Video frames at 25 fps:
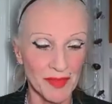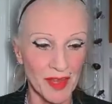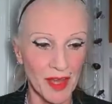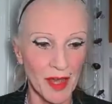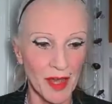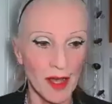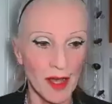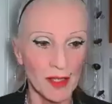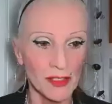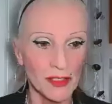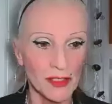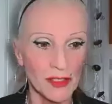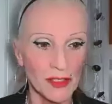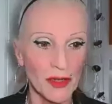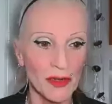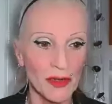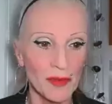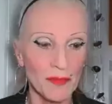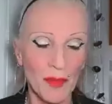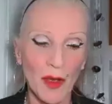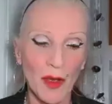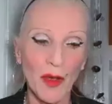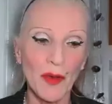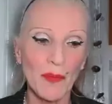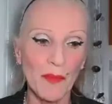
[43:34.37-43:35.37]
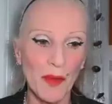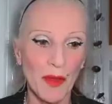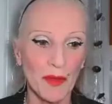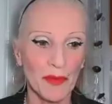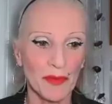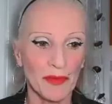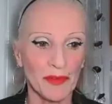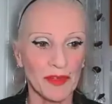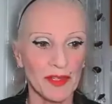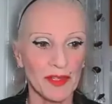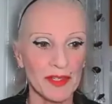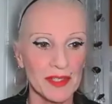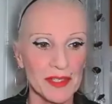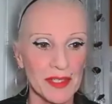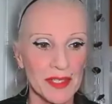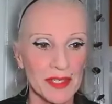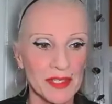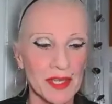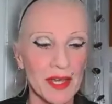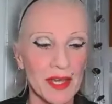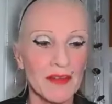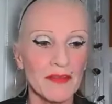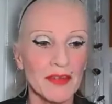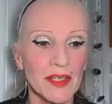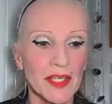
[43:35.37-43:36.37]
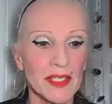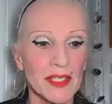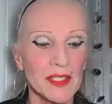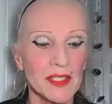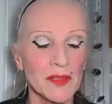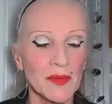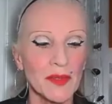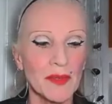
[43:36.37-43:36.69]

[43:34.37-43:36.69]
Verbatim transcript: Uh, John Beaumont, he says, Hi, Vanessa.